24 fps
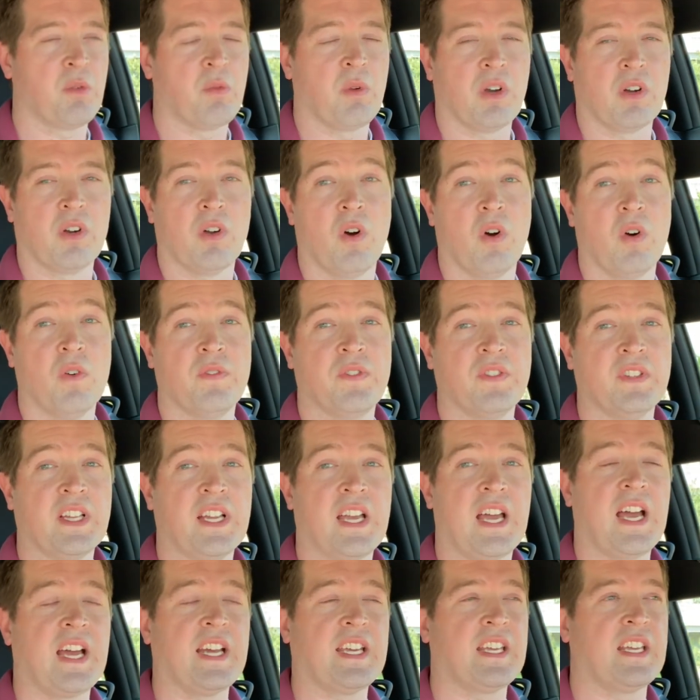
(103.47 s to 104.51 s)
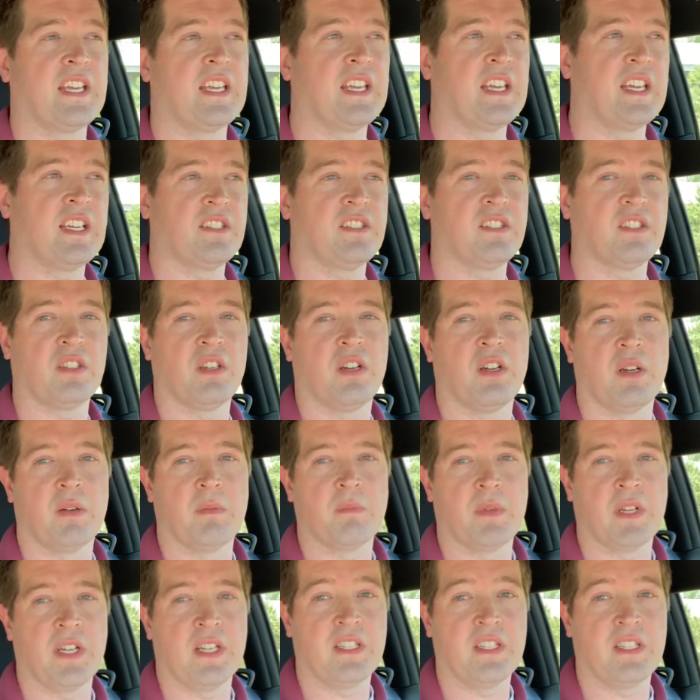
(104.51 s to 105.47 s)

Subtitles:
where hopefully I can get some